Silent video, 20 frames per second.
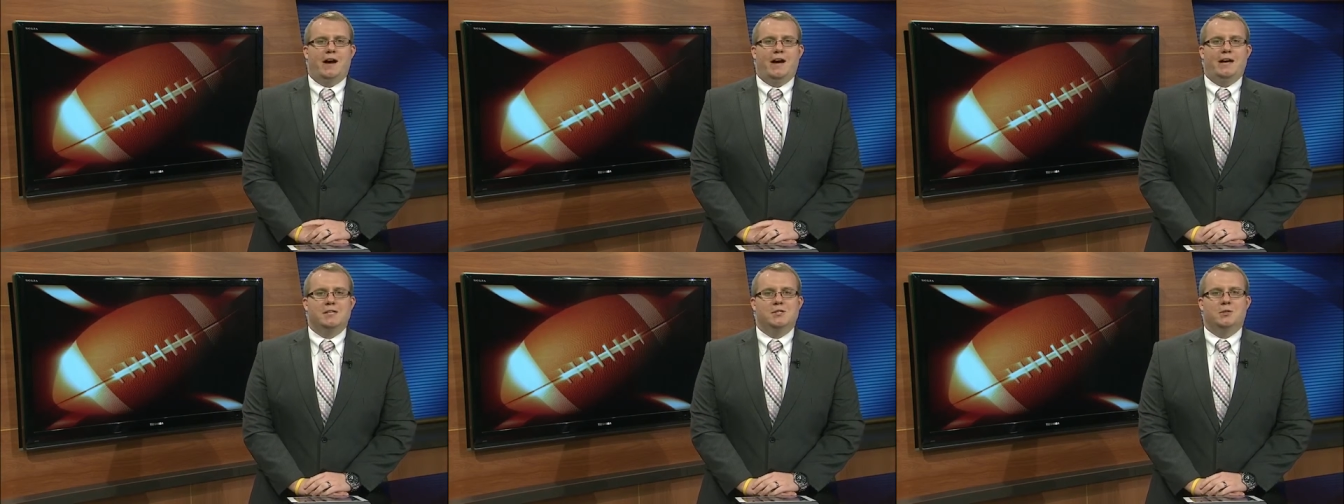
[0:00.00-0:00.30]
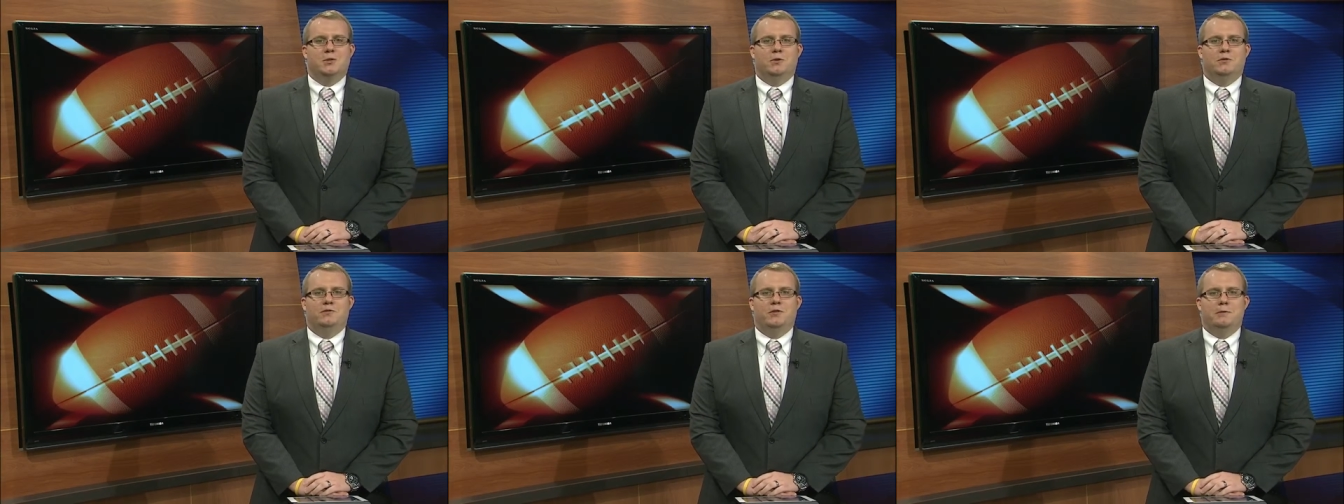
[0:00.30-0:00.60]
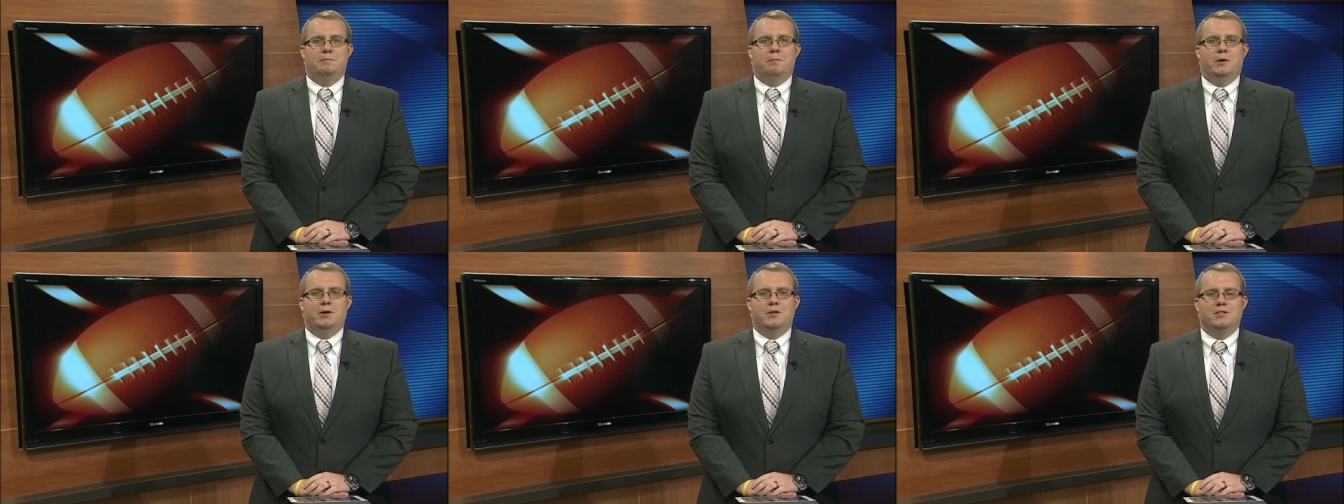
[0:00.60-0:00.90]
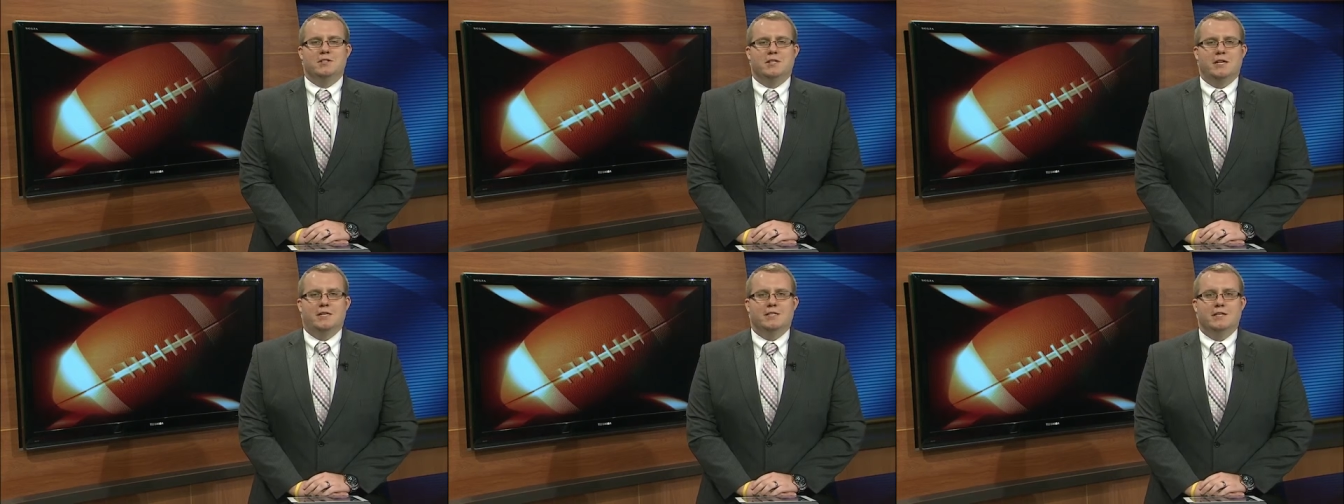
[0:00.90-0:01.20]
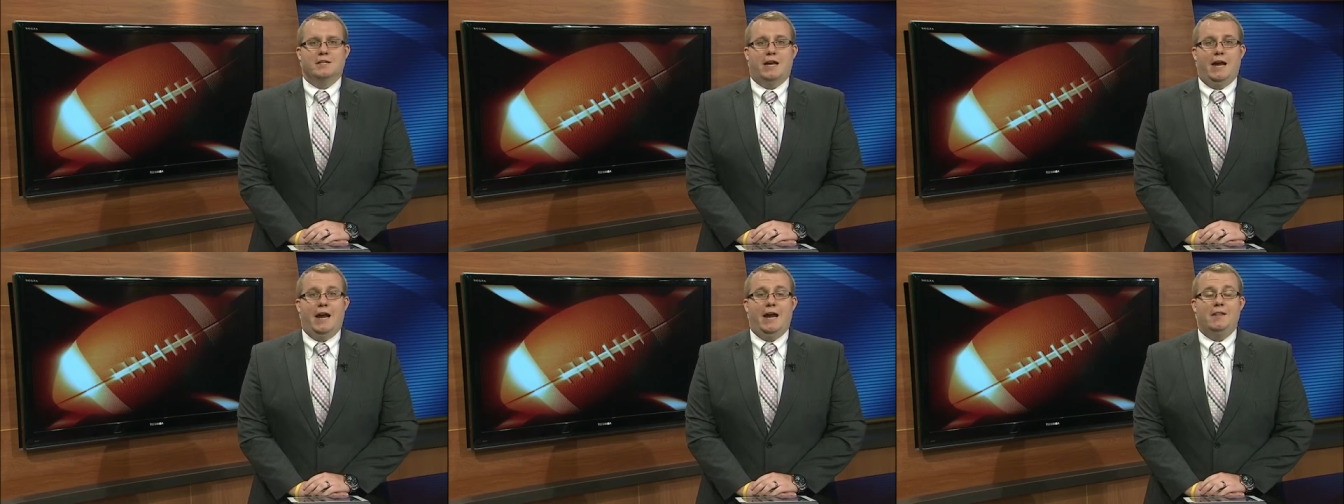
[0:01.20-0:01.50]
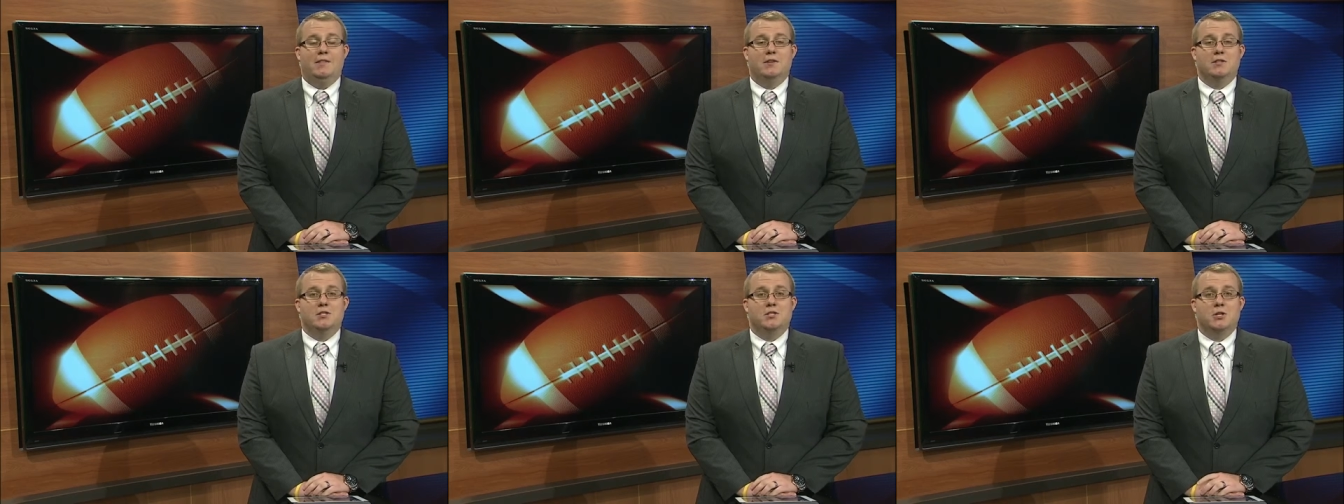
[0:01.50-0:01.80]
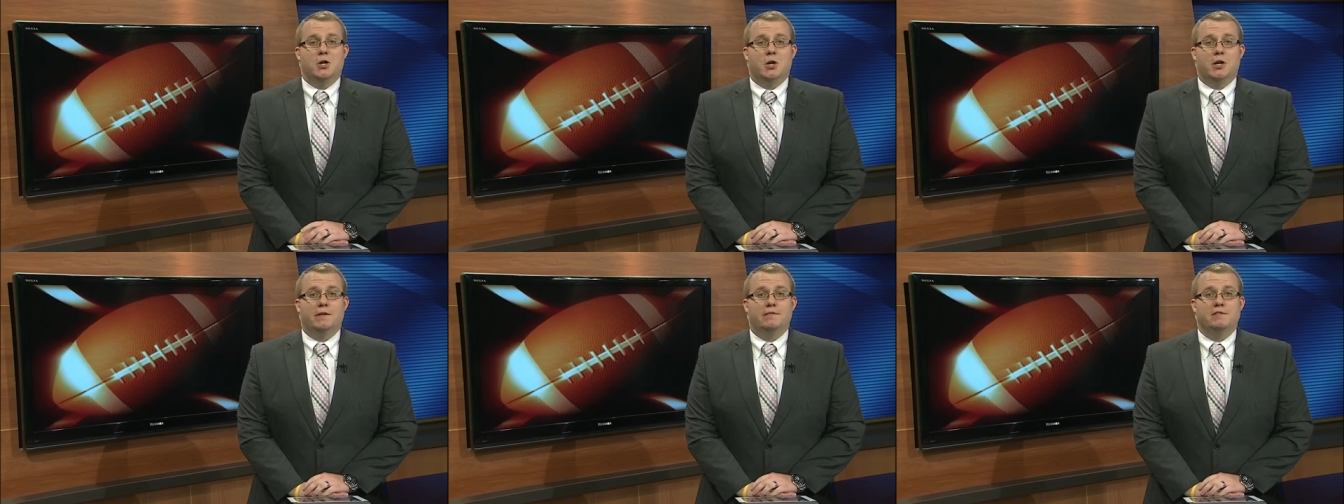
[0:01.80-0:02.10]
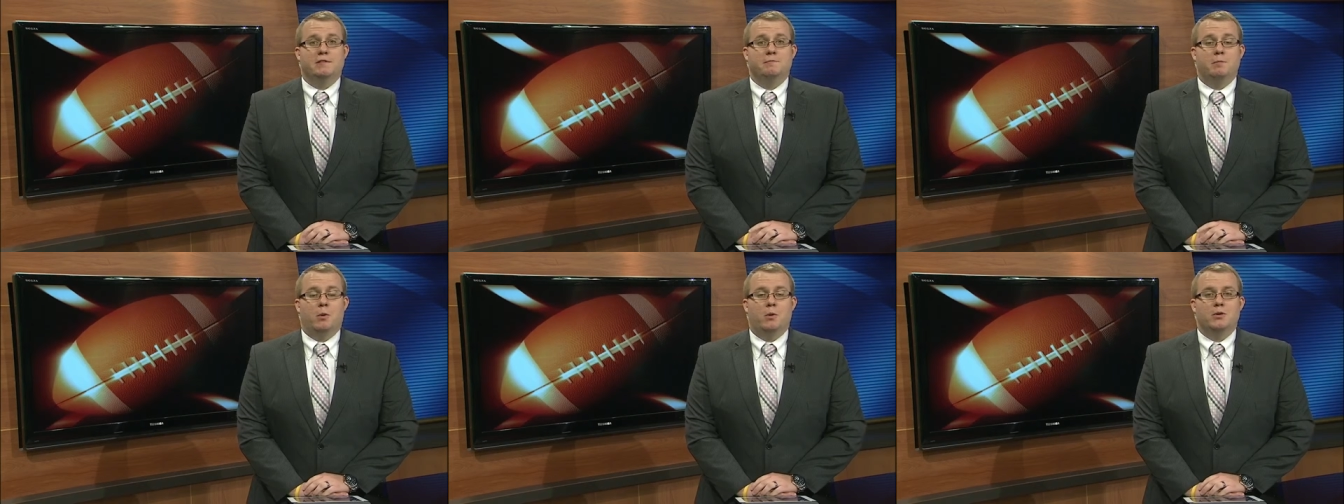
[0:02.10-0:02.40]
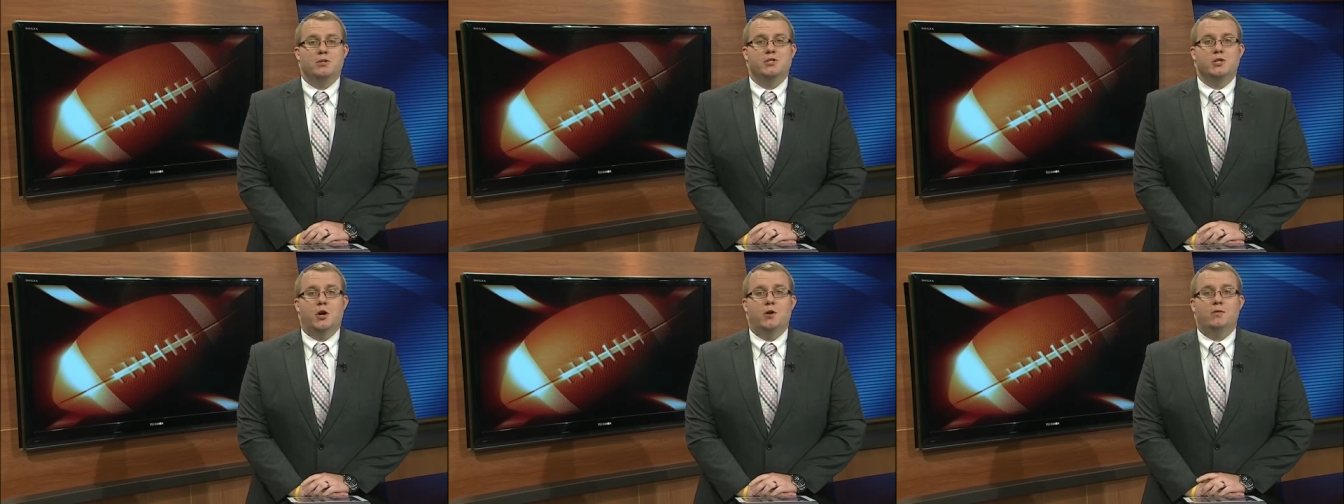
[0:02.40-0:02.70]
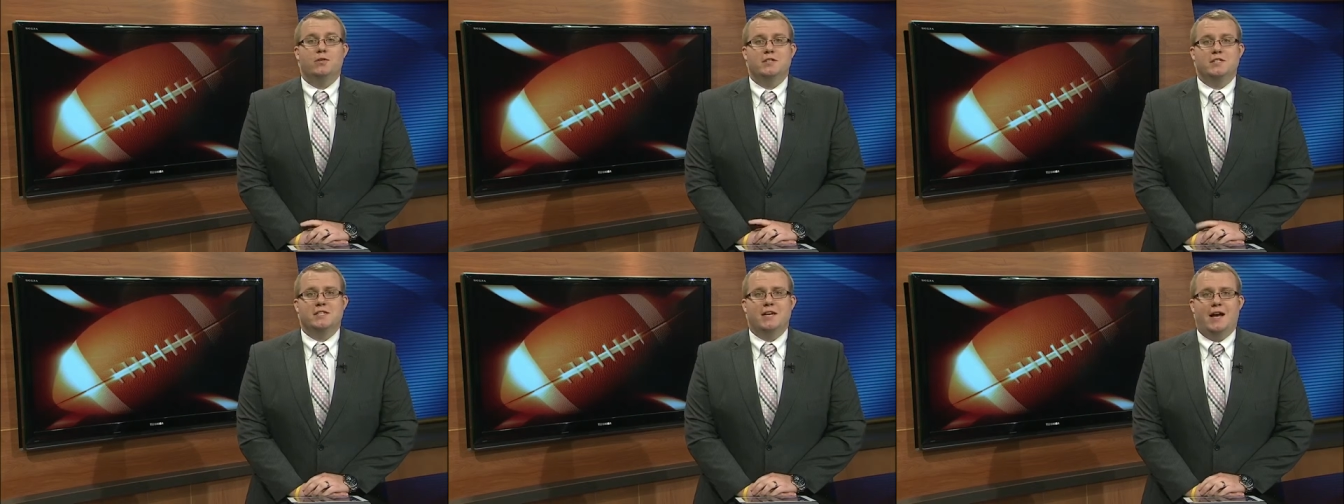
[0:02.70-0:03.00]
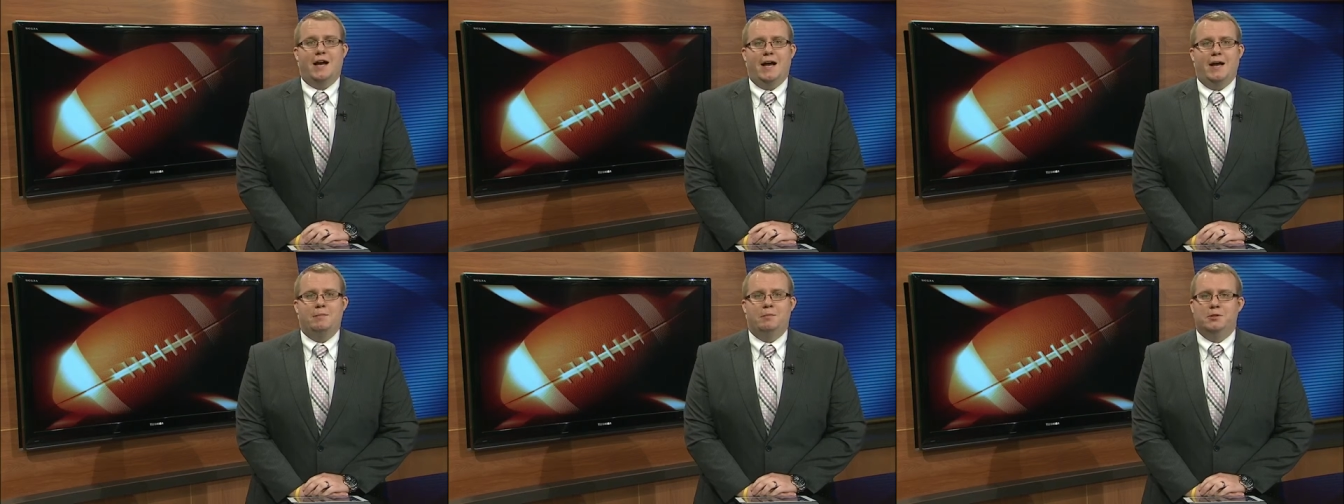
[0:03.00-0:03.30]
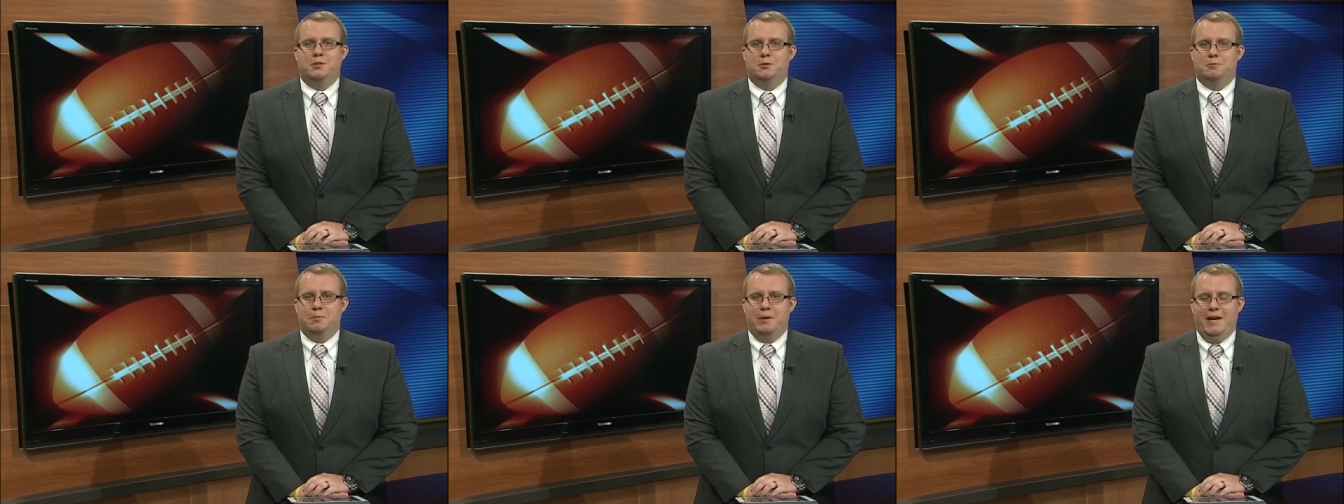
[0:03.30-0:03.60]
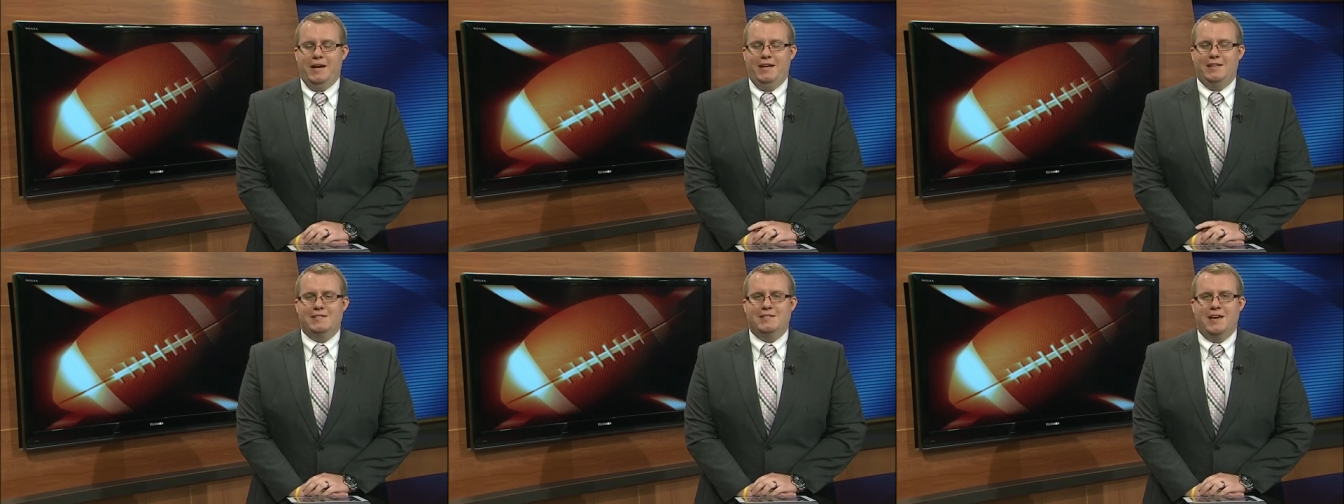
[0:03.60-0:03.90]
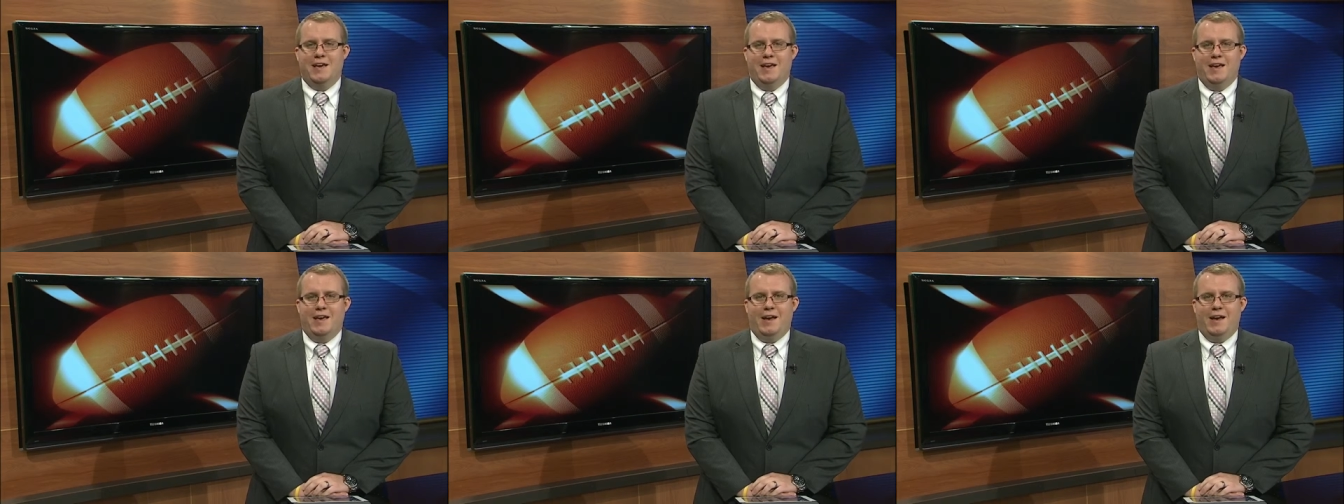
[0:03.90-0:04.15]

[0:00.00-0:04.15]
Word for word: high school football season and the start of sports overtime, which means